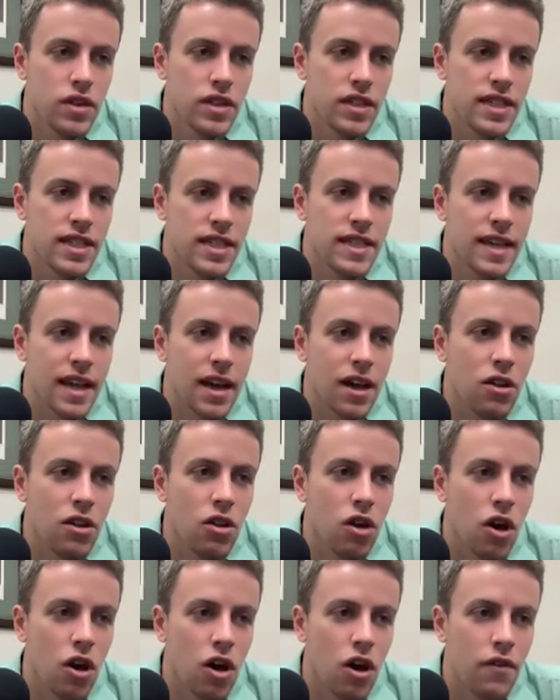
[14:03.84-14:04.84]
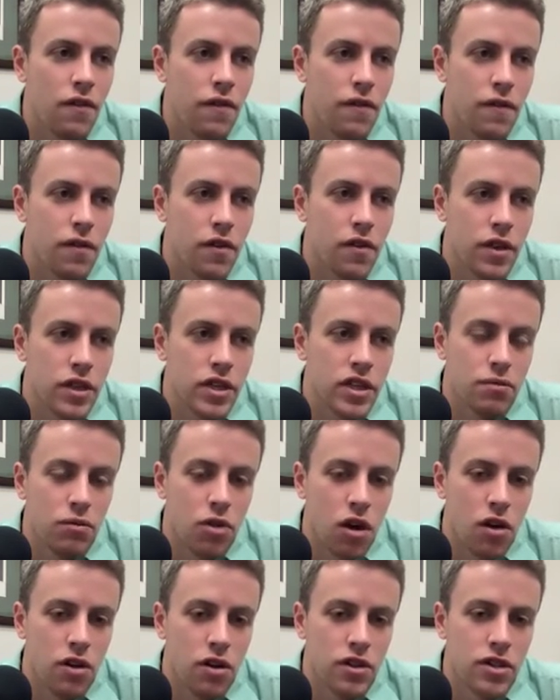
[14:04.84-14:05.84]
sell off the
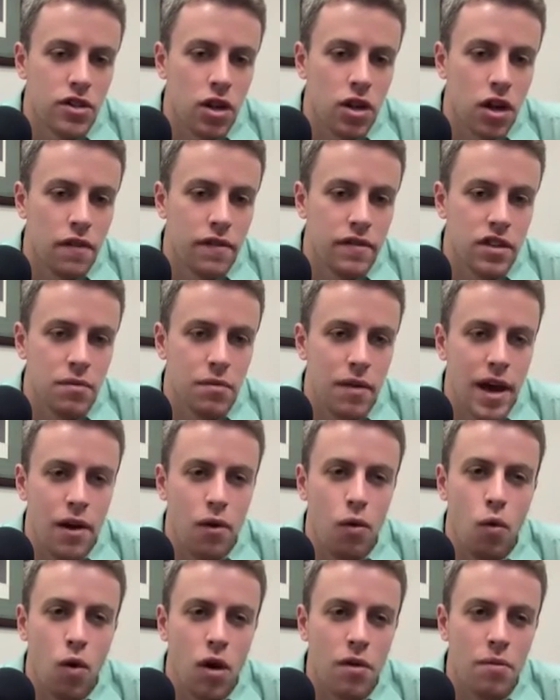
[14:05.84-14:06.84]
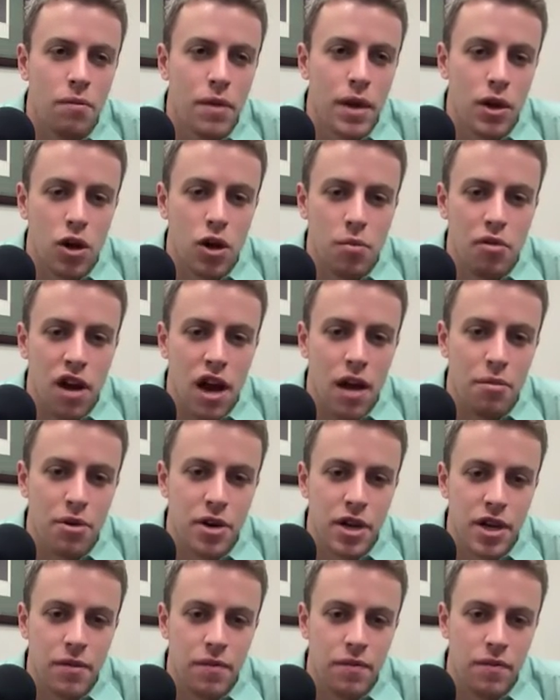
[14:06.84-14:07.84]
smaller stuff to buy one bigger
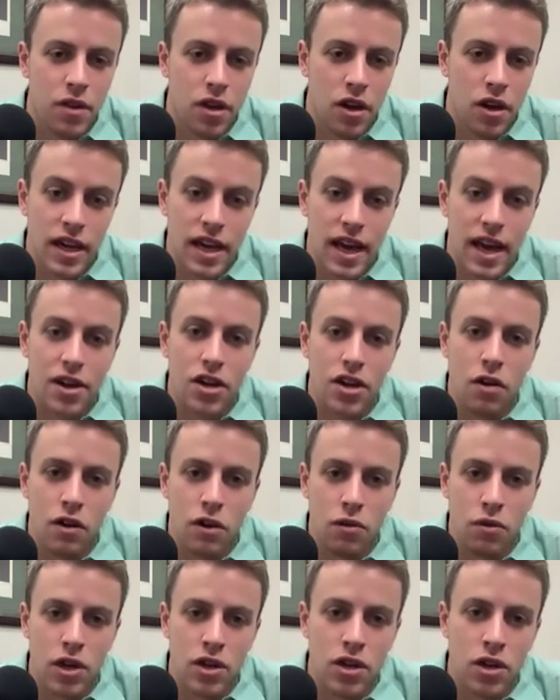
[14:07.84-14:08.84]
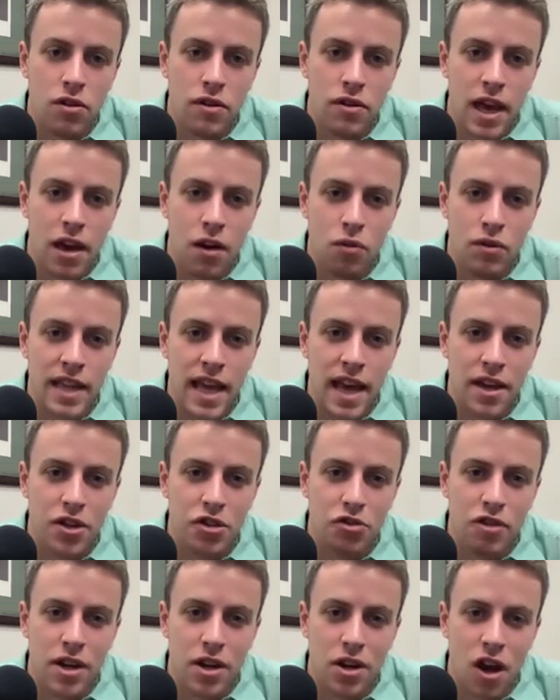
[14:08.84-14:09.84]
property? Again, knowing what you know now, would that
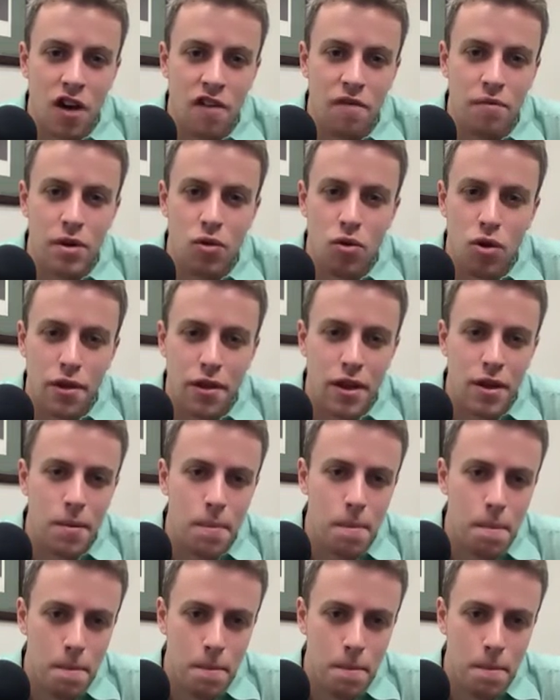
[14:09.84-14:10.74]
trade-off be worth it?